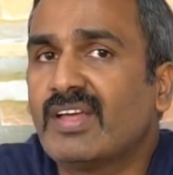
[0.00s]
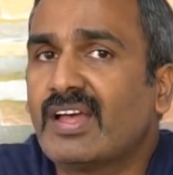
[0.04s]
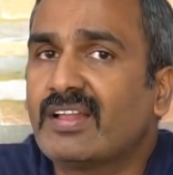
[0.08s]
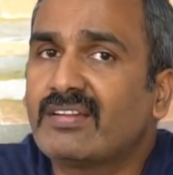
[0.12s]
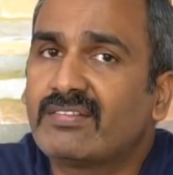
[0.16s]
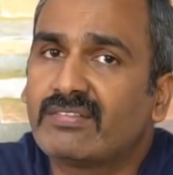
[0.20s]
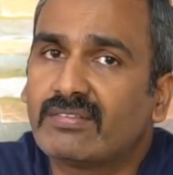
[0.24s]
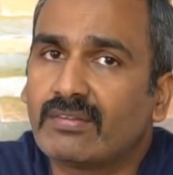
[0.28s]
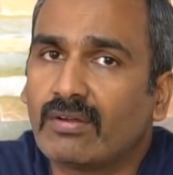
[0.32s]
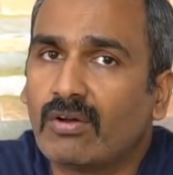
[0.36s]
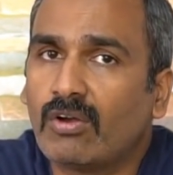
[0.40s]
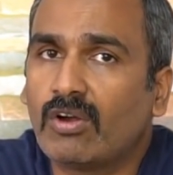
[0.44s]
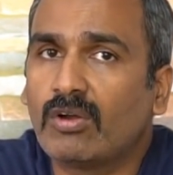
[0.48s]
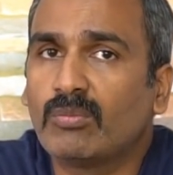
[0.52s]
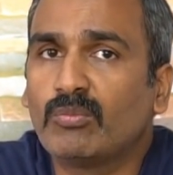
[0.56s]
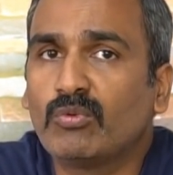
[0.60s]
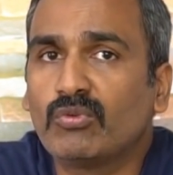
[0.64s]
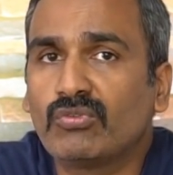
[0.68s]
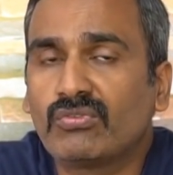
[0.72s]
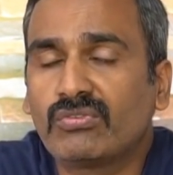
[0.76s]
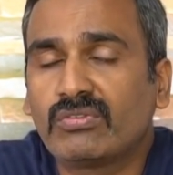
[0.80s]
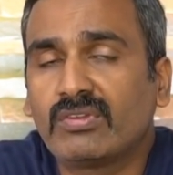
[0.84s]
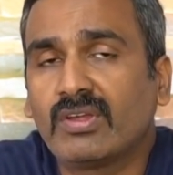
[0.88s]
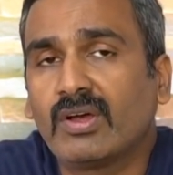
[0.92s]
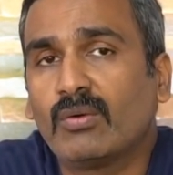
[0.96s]
That's
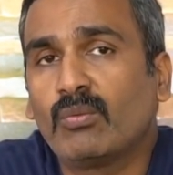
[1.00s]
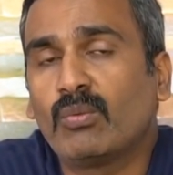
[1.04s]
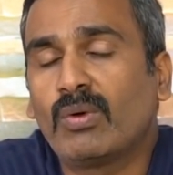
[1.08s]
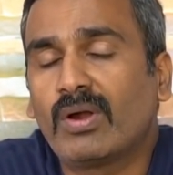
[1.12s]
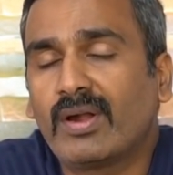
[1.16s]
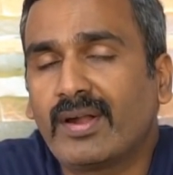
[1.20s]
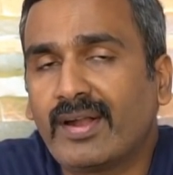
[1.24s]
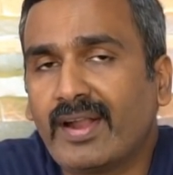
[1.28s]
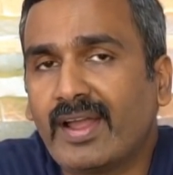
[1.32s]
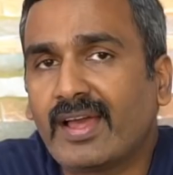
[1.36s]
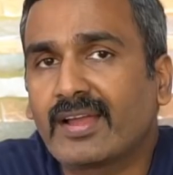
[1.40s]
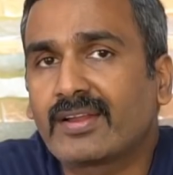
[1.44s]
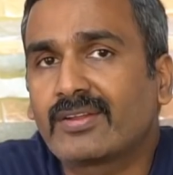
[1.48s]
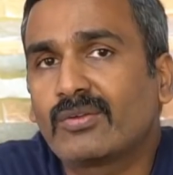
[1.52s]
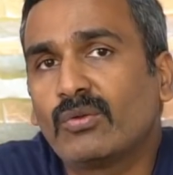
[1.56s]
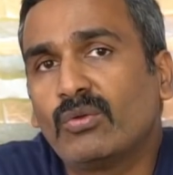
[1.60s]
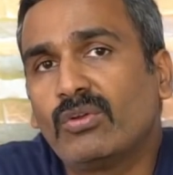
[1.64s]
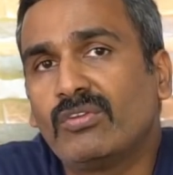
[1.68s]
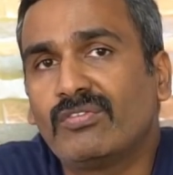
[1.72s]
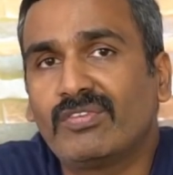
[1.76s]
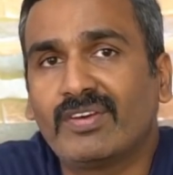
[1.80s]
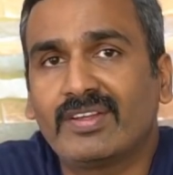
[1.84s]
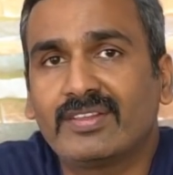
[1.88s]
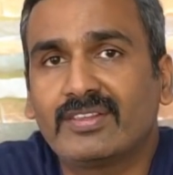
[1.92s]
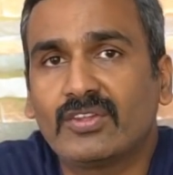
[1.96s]
almost
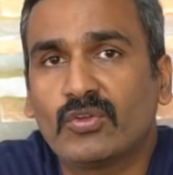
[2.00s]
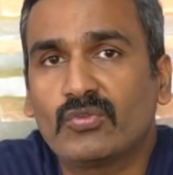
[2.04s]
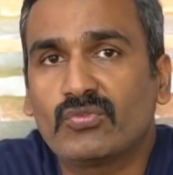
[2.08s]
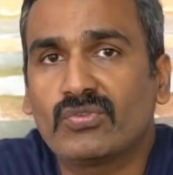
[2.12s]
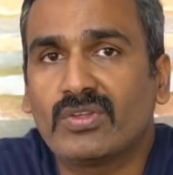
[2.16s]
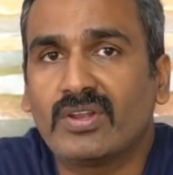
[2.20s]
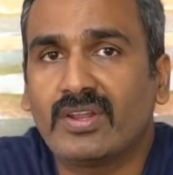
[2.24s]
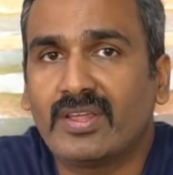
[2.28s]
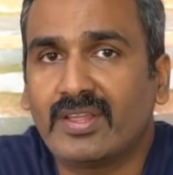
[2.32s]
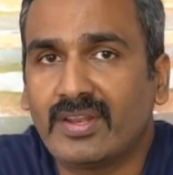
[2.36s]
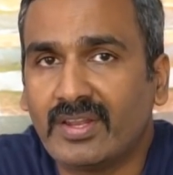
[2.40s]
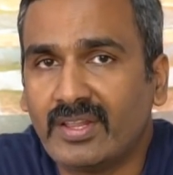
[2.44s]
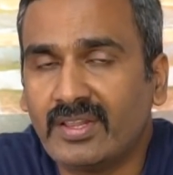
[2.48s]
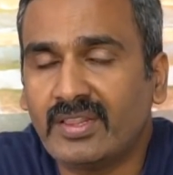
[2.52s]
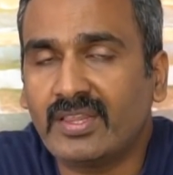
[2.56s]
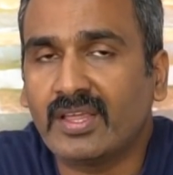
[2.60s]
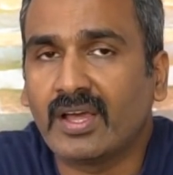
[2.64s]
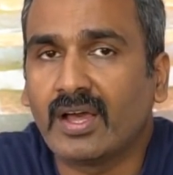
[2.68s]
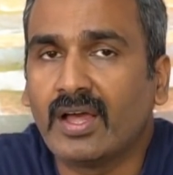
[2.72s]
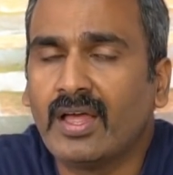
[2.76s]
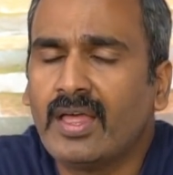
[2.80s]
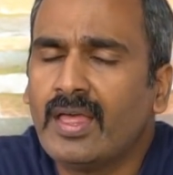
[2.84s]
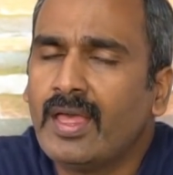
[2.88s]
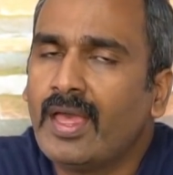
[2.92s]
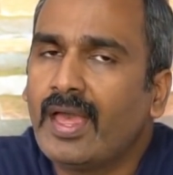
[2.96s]
1,25,000 in
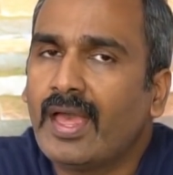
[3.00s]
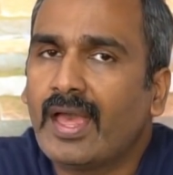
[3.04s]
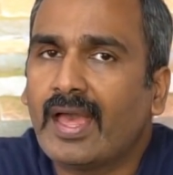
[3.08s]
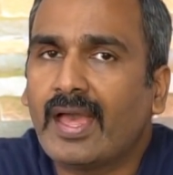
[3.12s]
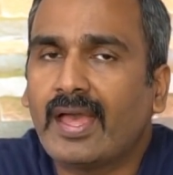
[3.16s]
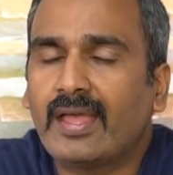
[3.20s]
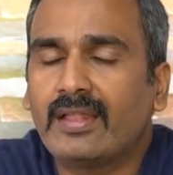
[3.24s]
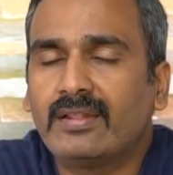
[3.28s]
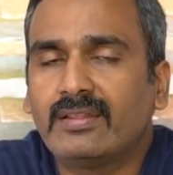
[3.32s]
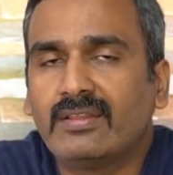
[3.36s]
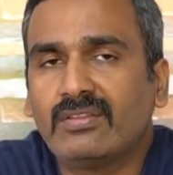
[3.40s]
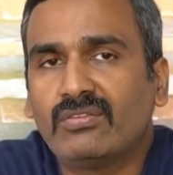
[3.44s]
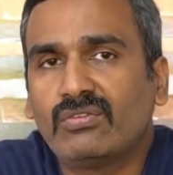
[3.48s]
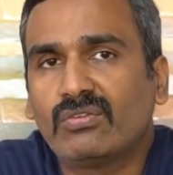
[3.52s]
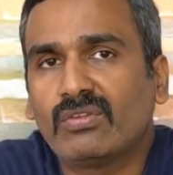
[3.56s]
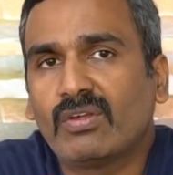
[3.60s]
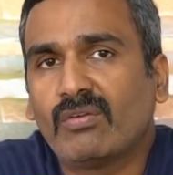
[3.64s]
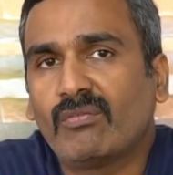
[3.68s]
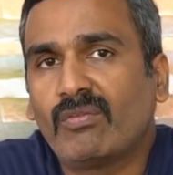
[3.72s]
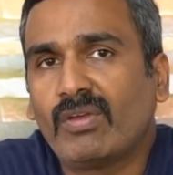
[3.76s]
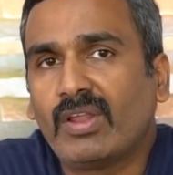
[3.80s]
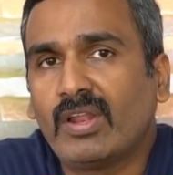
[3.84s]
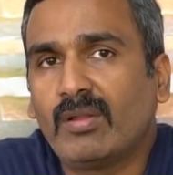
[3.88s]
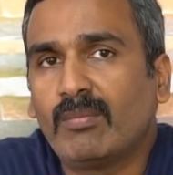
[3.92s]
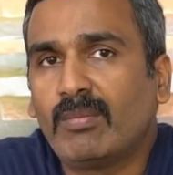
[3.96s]
India, and this is
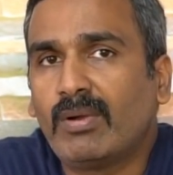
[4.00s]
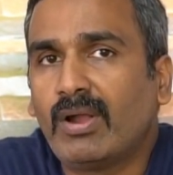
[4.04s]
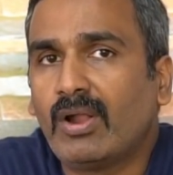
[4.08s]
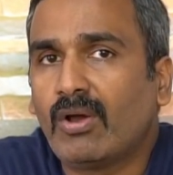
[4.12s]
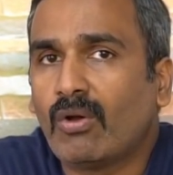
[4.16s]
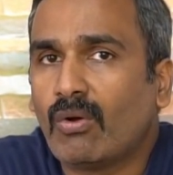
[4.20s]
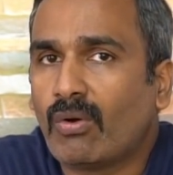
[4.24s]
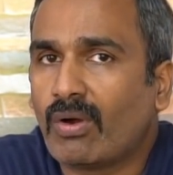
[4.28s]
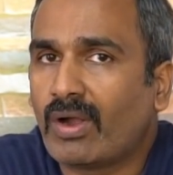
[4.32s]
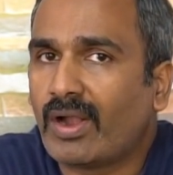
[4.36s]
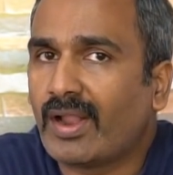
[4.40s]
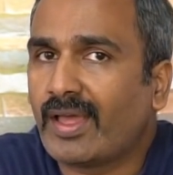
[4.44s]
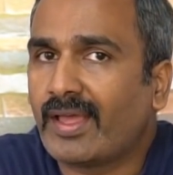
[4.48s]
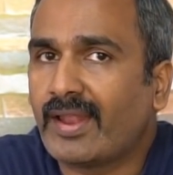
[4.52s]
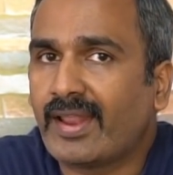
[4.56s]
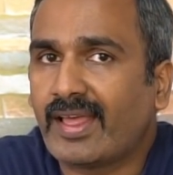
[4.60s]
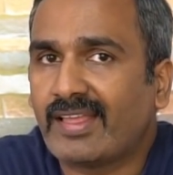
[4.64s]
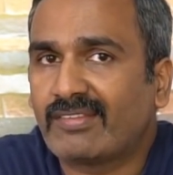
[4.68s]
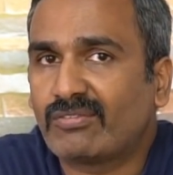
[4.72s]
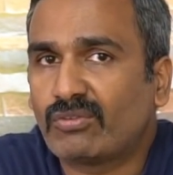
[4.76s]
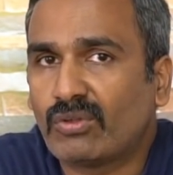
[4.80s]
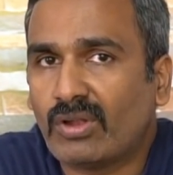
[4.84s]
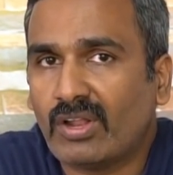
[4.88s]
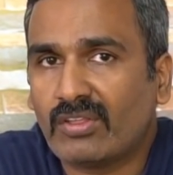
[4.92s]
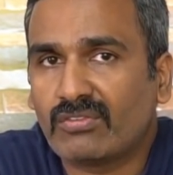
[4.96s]
available online
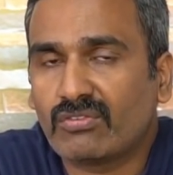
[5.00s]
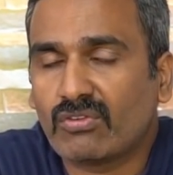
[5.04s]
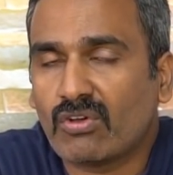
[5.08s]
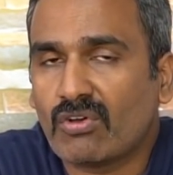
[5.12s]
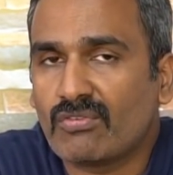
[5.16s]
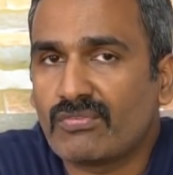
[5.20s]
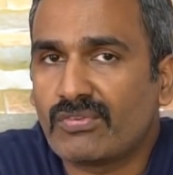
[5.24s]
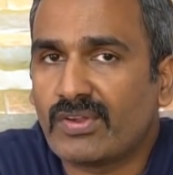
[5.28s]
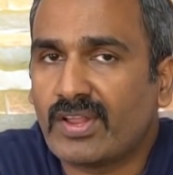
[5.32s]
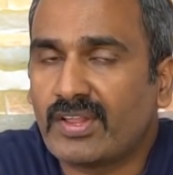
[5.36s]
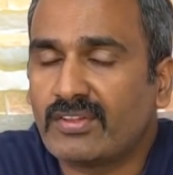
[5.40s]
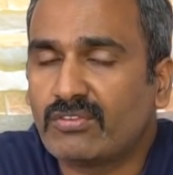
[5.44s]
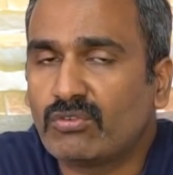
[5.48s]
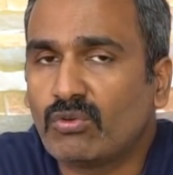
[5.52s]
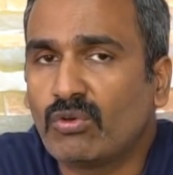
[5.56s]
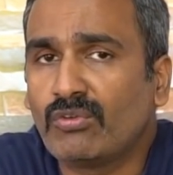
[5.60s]
as well as offline.